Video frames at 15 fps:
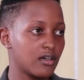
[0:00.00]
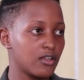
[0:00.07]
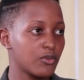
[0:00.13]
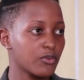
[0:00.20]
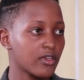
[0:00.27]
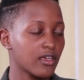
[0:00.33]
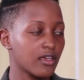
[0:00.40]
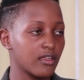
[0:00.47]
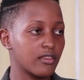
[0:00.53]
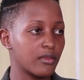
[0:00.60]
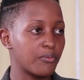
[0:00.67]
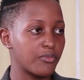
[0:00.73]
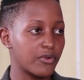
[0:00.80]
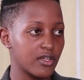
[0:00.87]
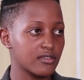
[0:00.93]
uh, looking at the
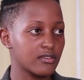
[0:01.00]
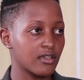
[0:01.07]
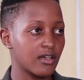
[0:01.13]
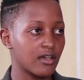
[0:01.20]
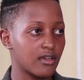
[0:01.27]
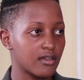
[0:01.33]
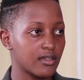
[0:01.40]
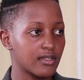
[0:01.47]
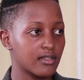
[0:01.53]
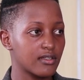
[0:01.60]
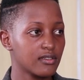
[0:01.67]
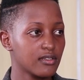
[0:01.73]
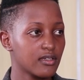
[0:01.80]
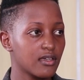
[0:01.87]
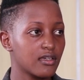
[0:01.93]
pricing
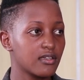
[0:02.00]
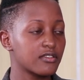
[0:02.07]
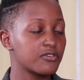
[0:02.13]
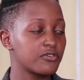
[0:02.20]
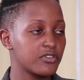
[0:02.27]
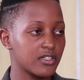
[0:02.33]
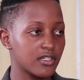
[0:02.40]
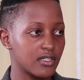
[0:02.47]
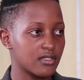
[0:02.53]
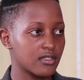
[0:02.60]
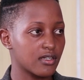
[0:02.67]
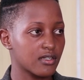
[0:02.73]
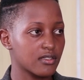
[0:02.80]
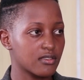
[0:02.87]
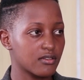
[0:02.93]
currently, mm -hmm. it's very
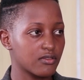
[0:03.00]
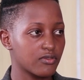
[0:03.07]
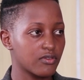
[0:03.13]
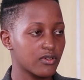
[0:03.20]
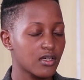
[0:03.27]
attractive.